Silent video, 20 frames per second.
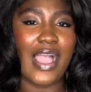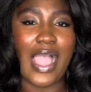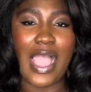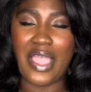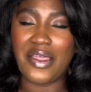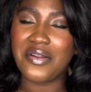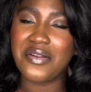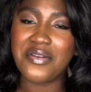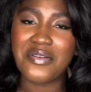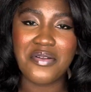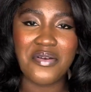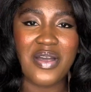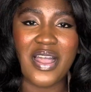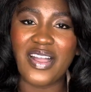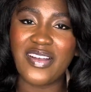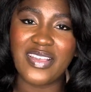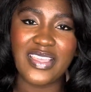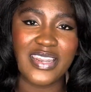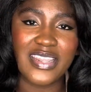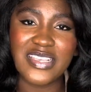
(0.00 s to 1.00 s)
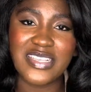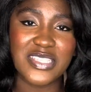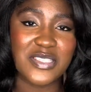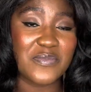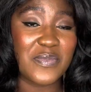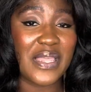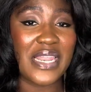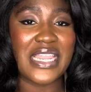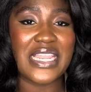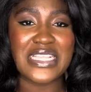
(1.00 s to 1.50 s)
I don't know how it is,
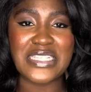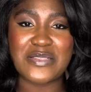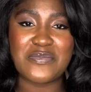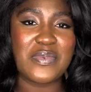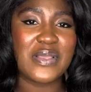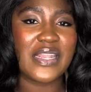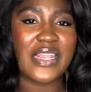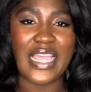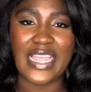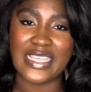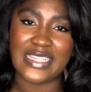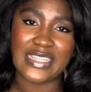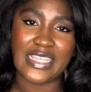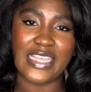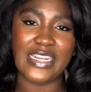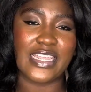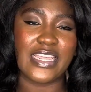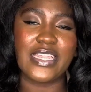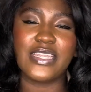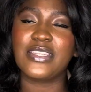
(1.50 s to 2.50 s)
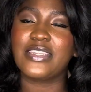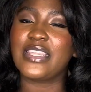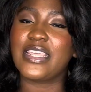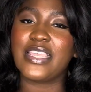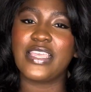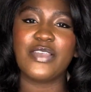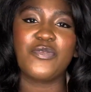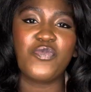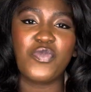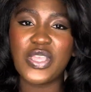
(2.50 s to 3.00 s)
but it's been like that. And
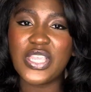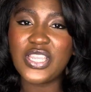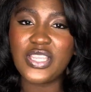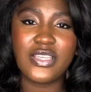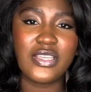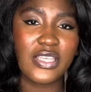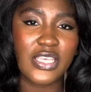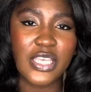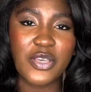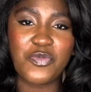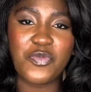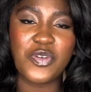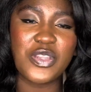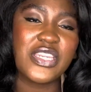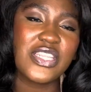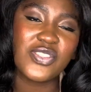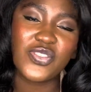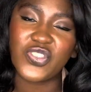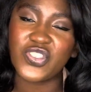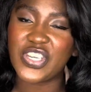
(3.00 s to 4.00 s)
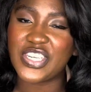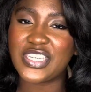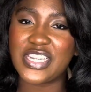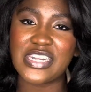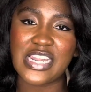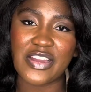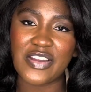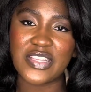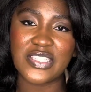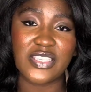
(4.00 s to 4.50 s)
if we need to change the
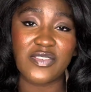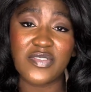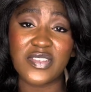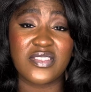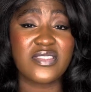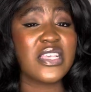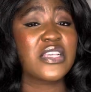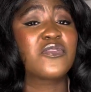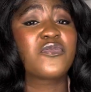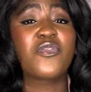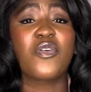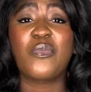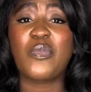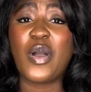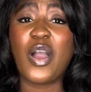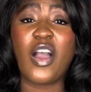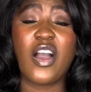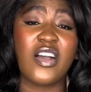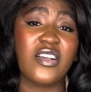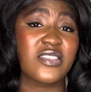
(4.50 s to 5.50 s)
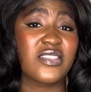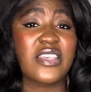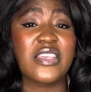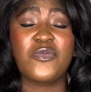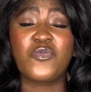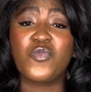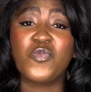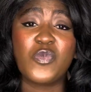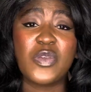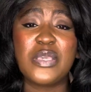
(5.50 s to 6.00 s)
narrative, it starts from us
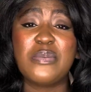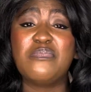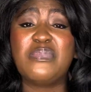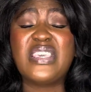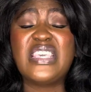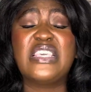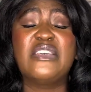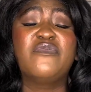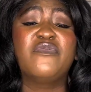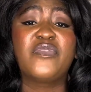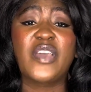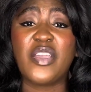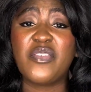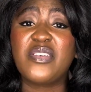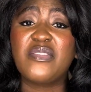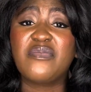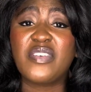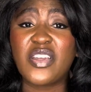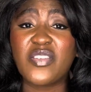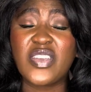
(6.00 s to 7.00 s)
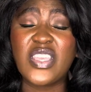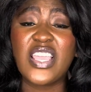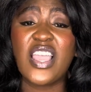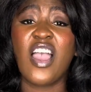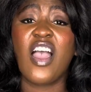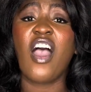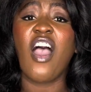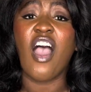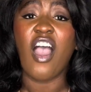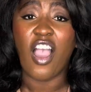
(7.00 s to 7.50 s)
and we being very, very
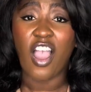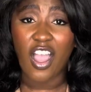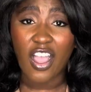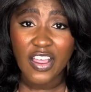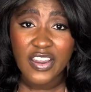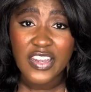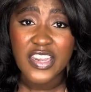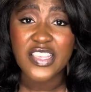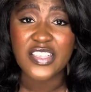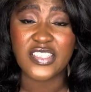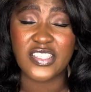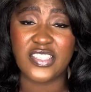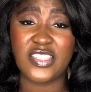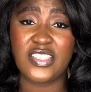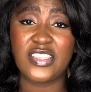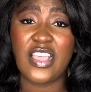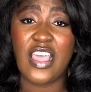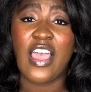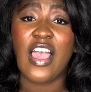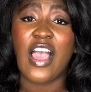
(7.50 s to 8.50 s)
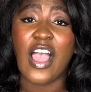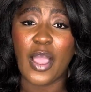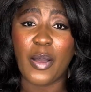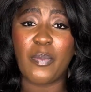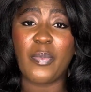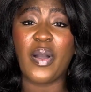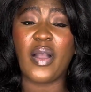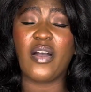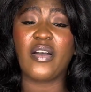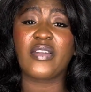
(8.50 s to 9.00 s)
honest
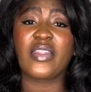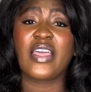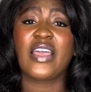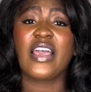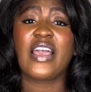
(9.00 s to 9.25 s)
about